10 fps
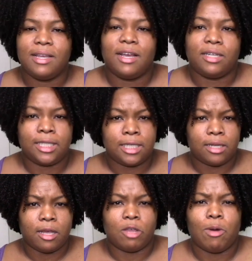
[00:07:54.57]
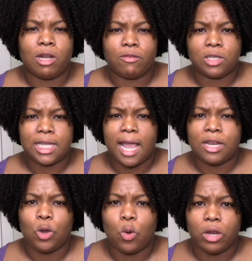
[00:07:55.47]
And this is another one of those
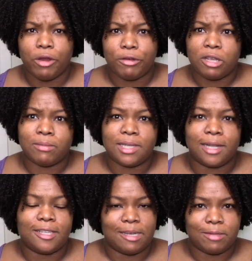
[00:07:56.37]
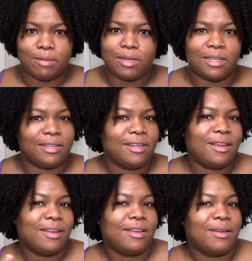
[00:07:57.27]
light whole creams that seem to be
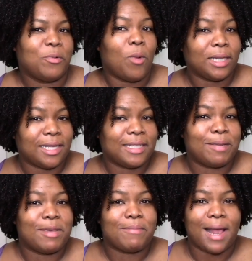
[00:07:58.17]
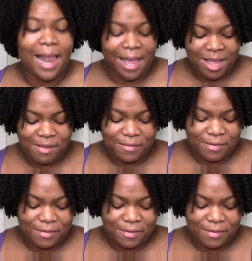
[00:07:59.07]
wanting to be in my life.